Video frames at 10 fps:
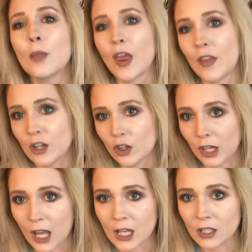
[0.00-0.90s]
and then you'll
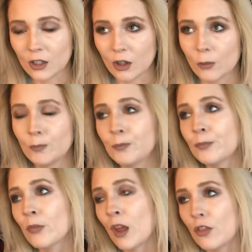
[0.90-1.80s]
get, you know,
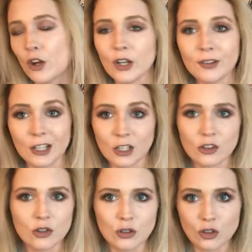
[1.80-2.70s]
30
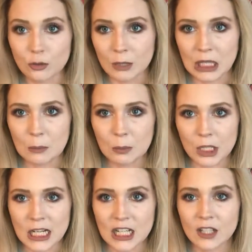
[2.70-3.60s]
second to two minute
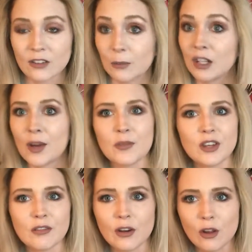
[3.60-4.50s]
break, sometimes
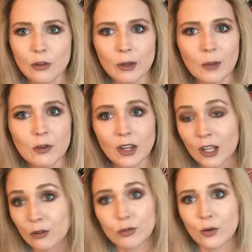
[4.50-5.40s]
even all the way up to
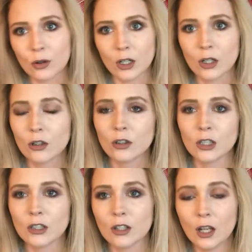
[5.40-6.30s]
like a four
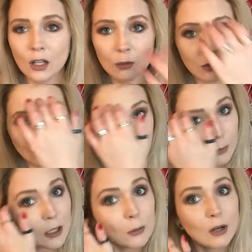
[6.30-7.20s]
or um,
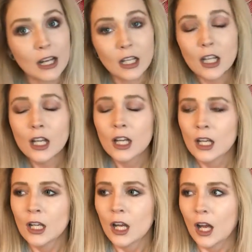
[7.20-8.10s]
six minute break.
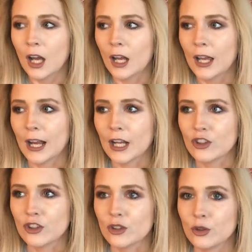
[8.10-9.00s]
Uh, and I
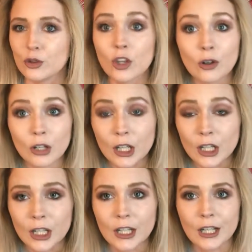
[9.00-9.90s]
do
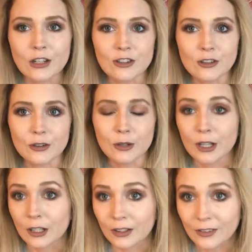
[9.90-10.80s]
yoga and I do
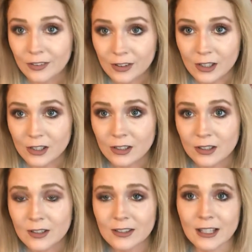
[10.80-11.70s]
aerial
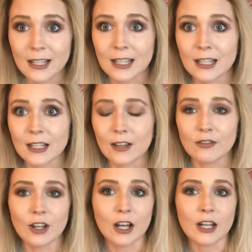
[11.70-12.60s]
silks and
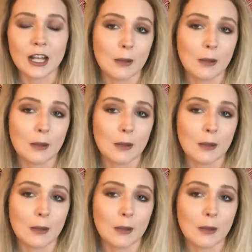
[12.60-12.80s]
I've done